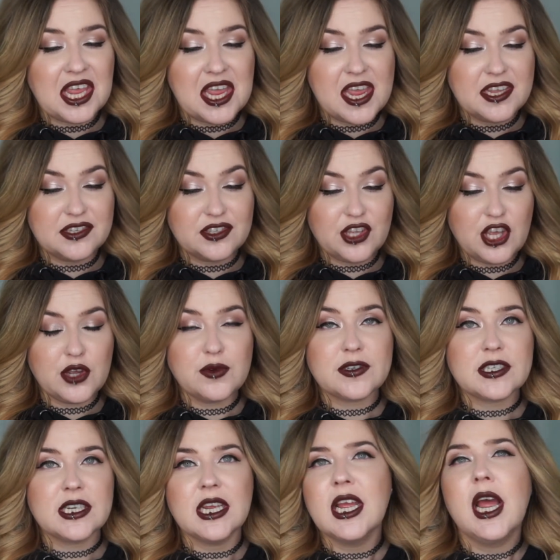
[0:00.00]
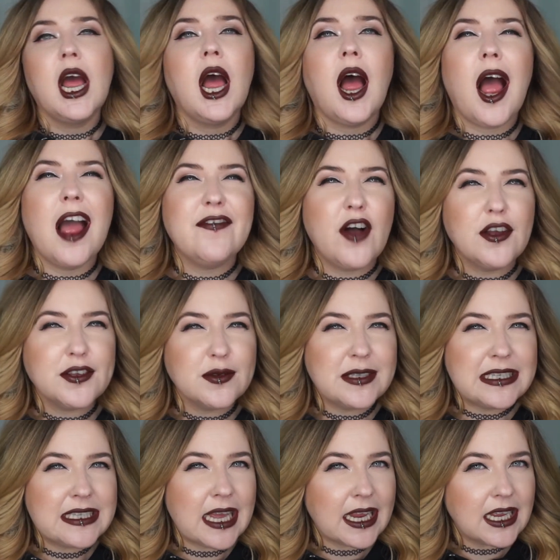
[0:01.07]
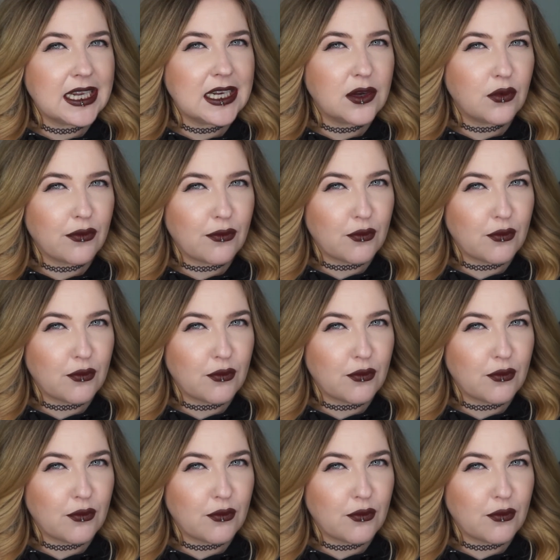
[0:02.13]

is cute. I've also seen